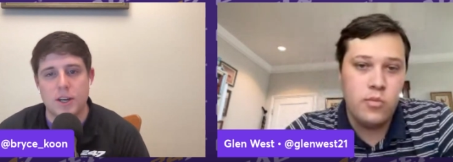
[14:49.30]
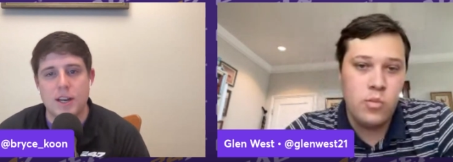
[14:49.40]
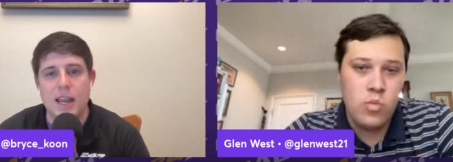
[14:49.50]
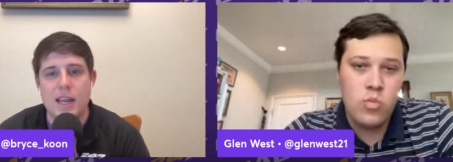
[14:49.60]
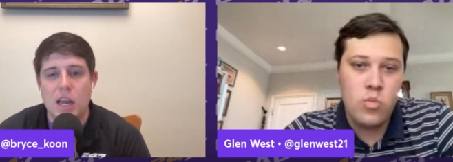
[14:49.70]

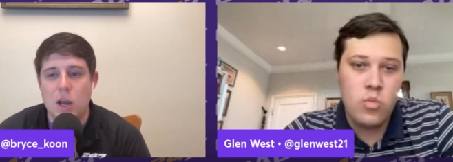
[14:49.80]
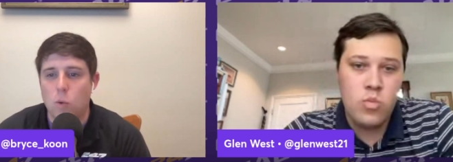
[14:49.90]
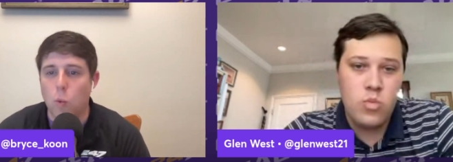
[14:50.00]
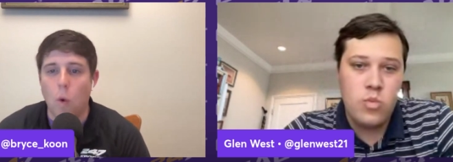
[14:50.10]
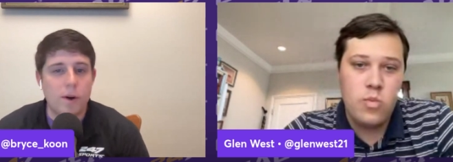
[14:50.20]
Speaker 1: today.
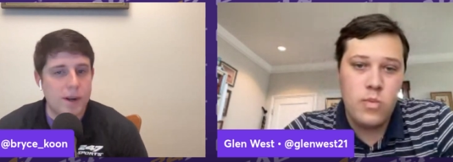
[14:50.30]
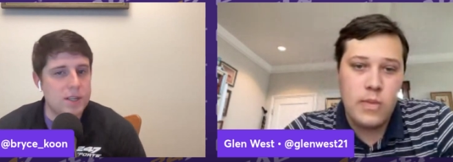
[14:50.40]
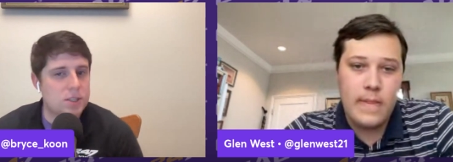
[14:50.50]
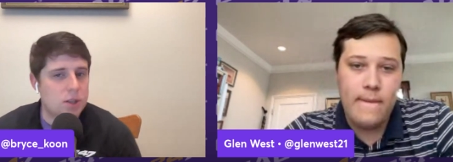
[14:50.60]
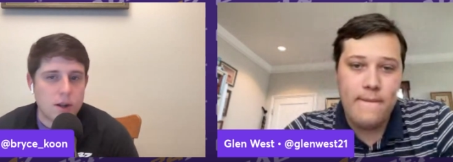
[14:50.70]
What are
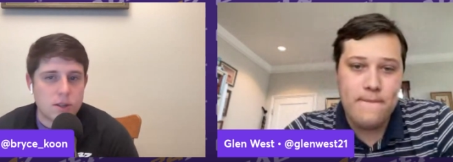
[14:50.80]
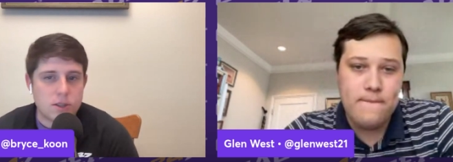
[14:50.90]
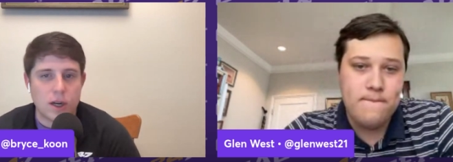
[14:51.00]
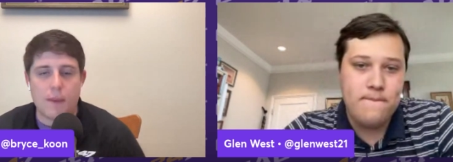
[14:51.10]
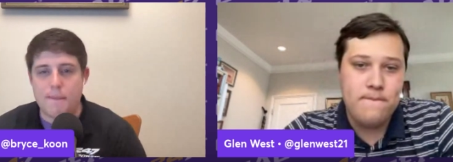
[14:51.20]
his thoughts
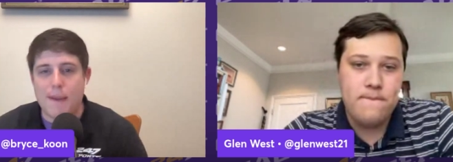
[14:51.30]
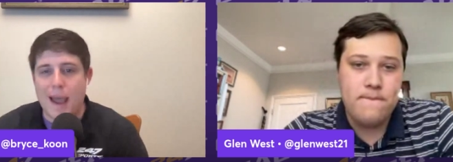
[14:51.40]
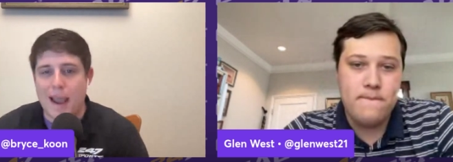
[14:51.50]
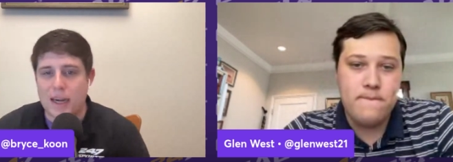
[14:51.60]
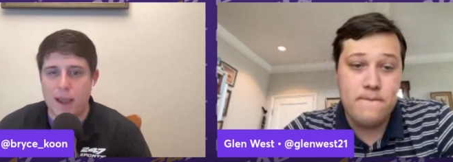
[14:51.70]
on coming
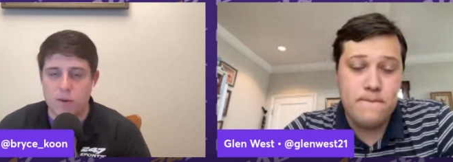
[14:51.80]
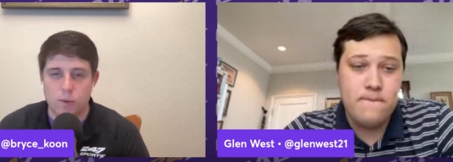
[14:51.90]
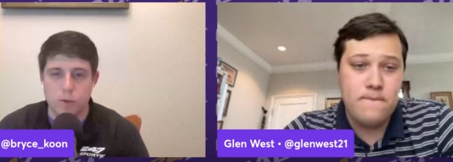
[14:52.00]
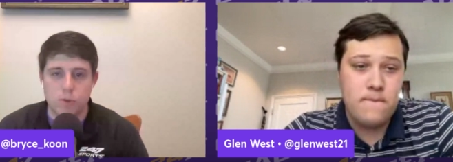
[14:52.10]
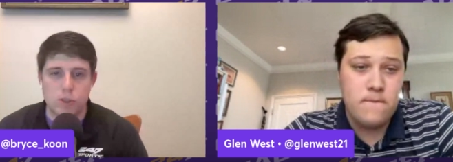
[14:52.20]
back to Baton
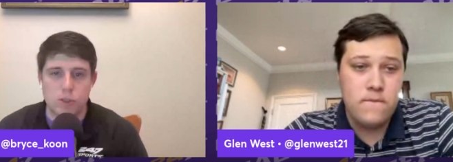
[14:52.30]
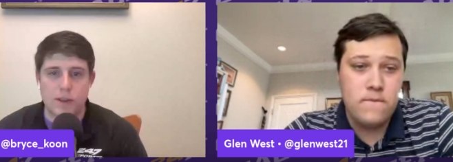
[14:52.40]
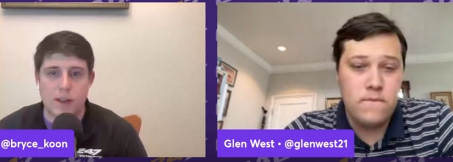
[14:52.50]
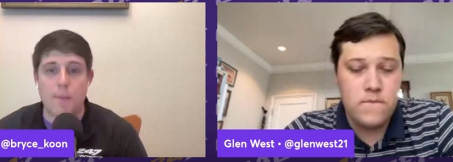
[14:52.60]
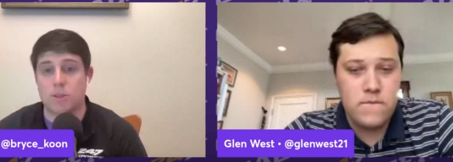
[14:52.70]
Rouge
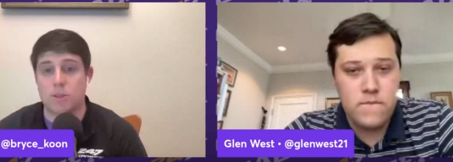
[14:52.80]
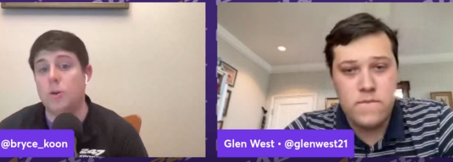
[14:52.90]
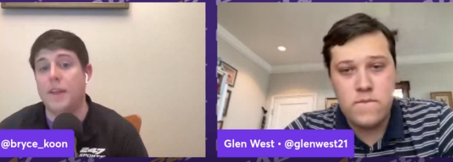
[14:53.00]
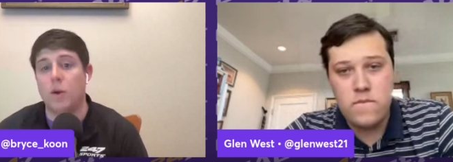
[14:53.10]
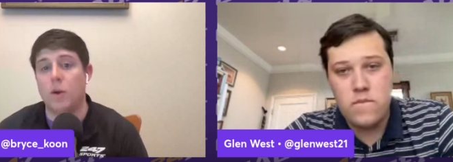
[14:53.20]
and the
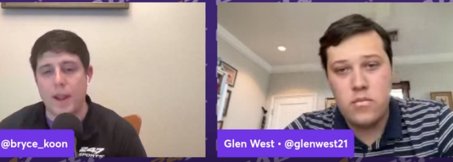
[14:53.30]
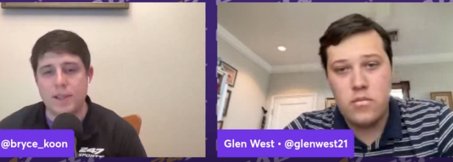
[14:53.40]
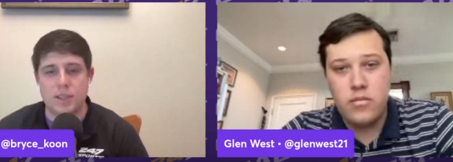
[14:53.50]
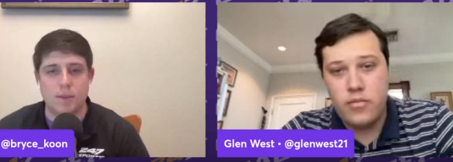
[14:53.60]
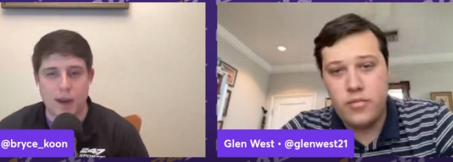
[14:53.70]
opportunity that
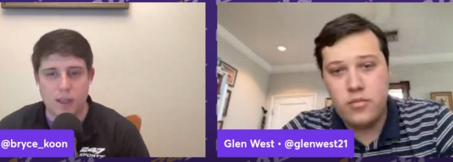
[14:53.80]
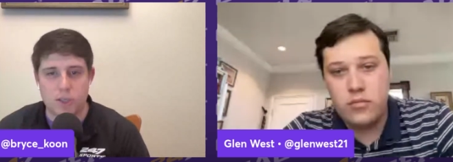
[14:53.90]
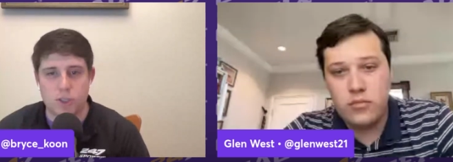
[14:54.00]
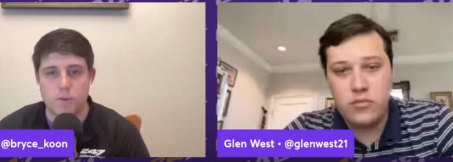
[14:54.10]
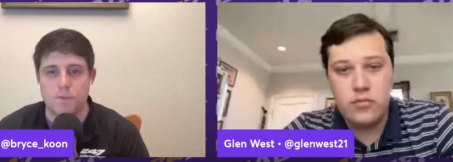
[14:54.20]
awaits him at
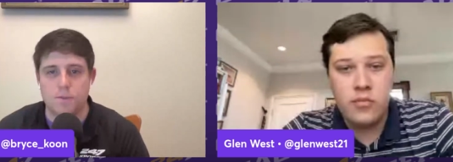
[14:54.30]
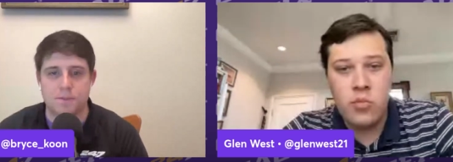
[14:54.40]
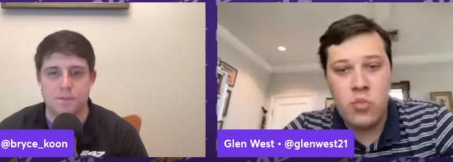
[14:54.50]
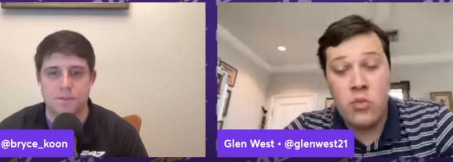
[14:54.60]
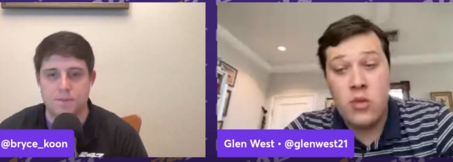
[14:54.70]
LSU?
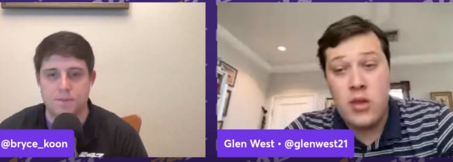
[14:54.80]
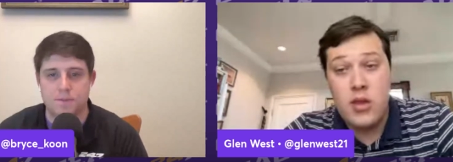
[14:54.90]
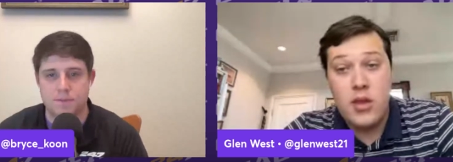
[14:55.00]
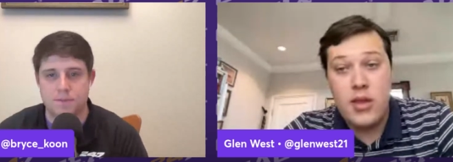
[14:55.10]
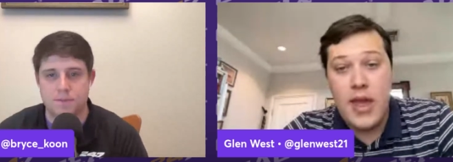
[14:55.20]

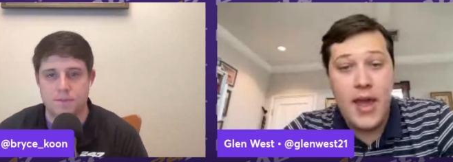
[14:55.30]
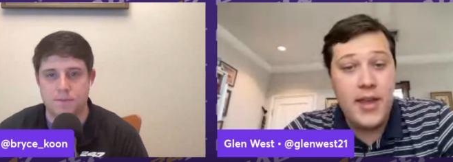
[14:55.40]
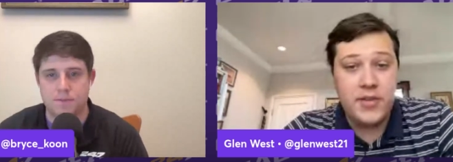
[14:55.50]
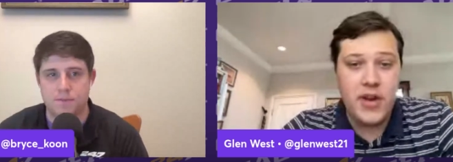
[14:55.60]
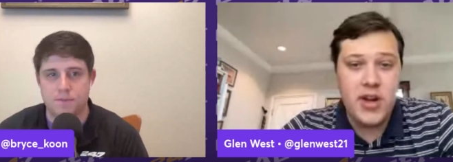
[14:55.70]
Speaker 2: Yeah,
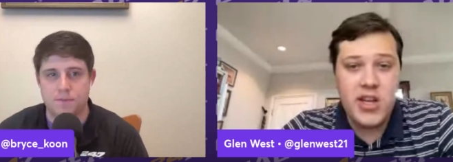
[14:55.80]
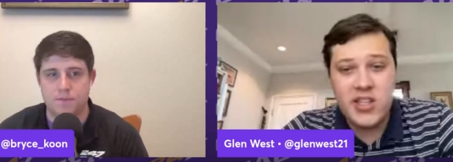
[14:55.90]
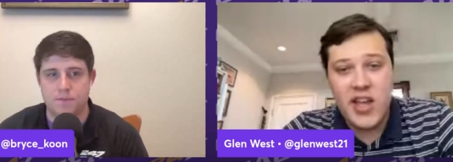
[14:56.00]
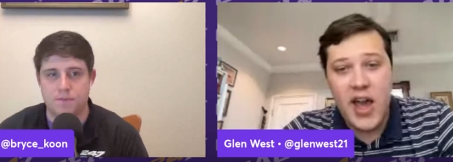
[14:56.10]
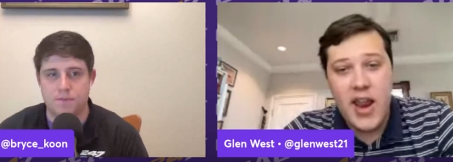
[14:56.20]
he's very
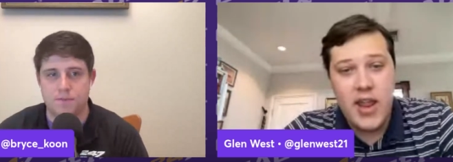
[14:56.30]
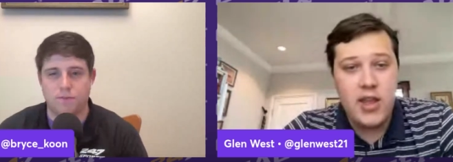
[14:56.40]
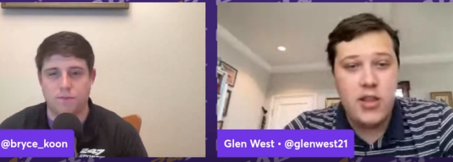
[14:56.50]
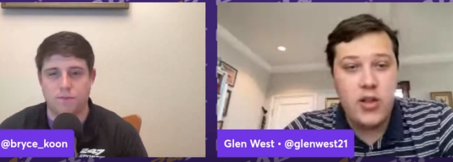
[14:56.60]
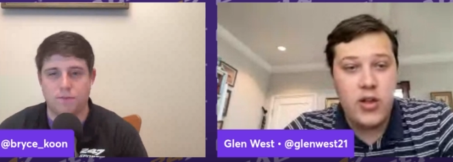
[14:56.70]
excited.
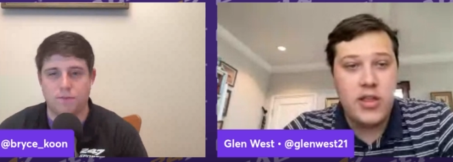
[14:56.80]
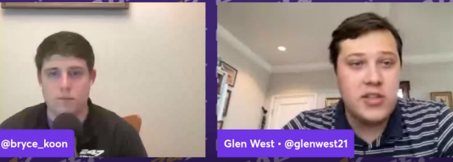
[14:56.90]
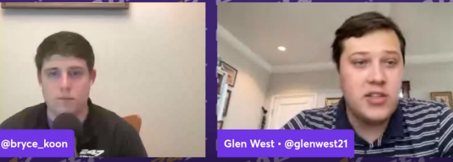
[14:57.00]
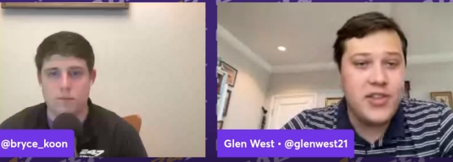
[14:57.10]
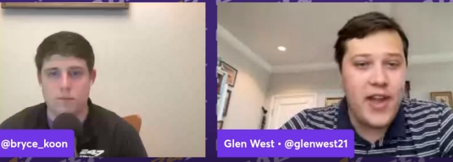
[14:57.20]
And, look,
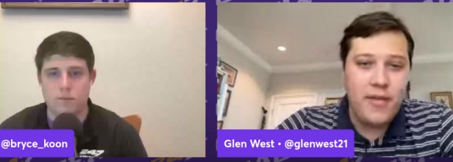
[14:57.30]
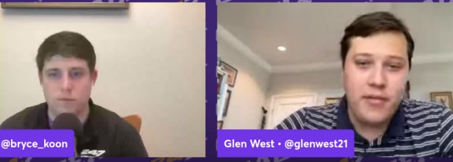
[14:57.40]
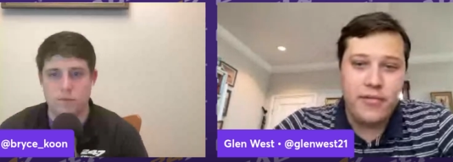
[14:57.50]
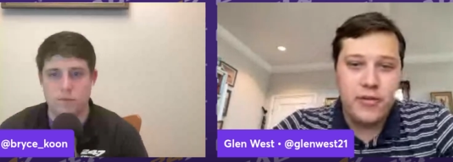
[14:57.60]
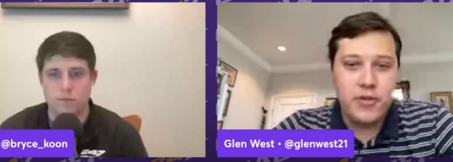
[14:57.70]
this is kind of
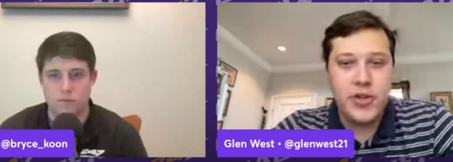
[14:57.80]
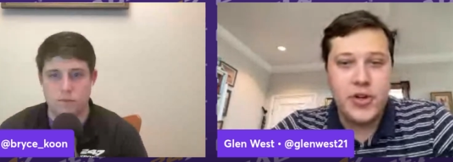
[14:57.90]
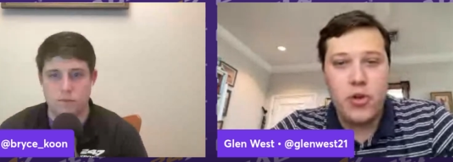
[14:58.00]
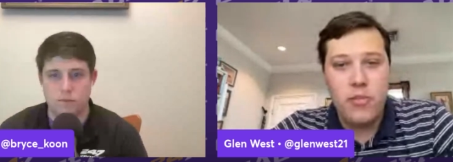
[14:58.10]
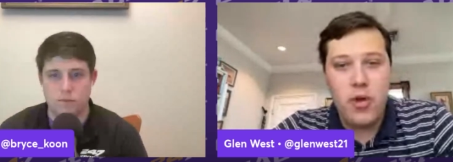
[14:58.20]
a
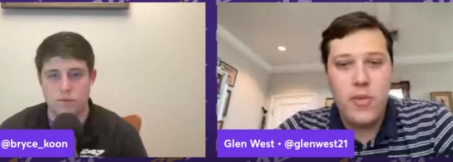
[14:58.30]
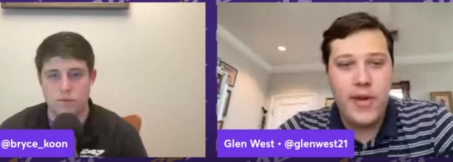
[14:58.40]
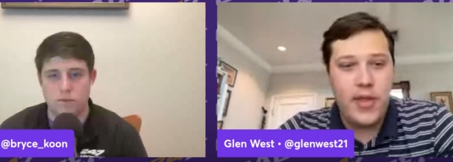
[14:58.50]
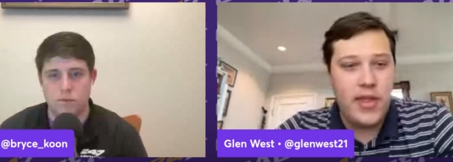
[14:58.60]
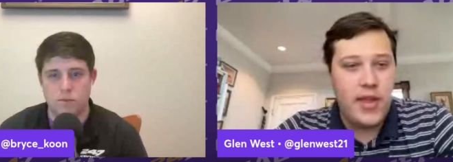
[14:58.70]
full-circle
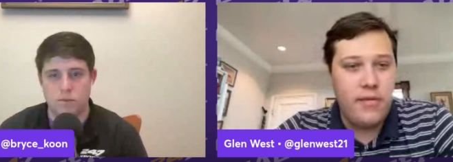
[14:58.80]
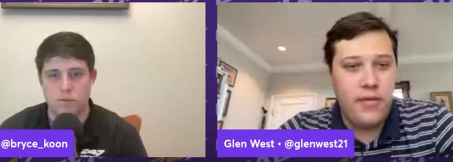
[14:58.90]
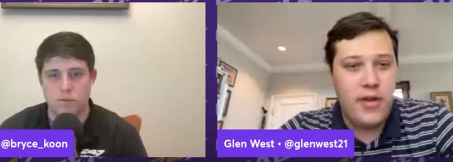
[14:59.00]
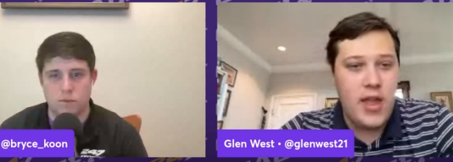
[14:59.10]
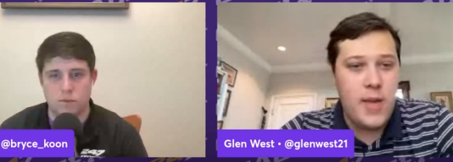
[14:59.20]
moment, I think,
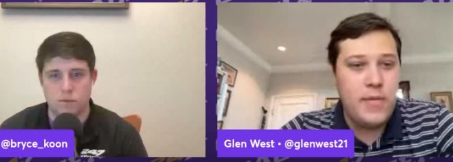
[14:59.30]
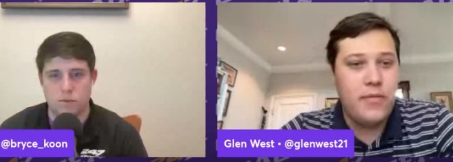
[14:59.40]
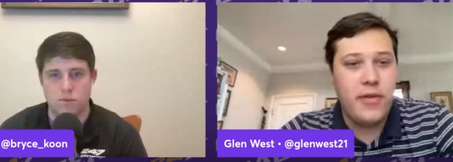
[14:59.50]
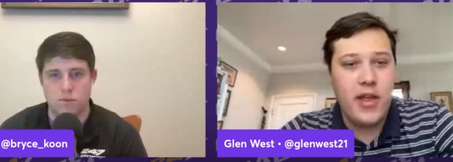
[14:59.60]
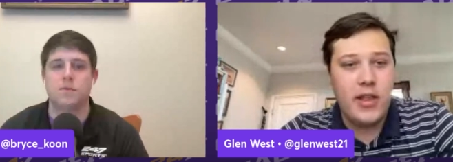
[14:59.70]
for him and
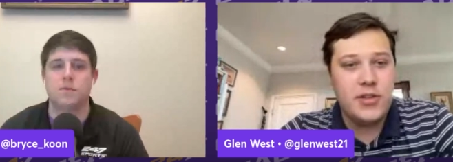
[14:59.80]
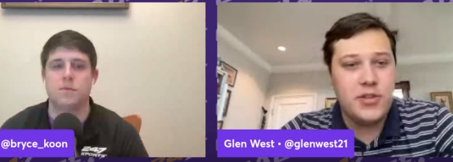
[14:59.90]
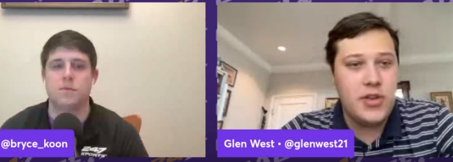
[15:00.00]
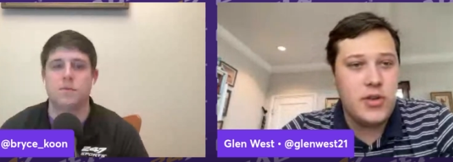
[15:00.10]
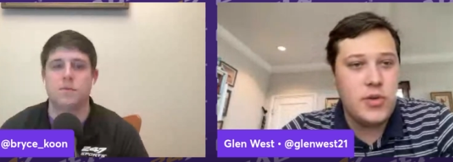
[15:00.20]
for
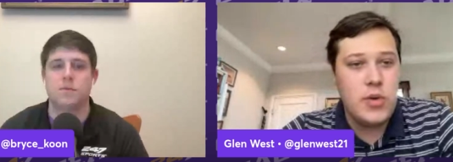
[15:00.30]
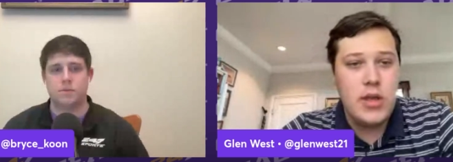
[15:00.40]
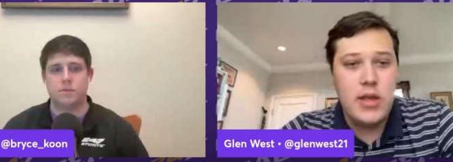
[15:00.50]
LSU. You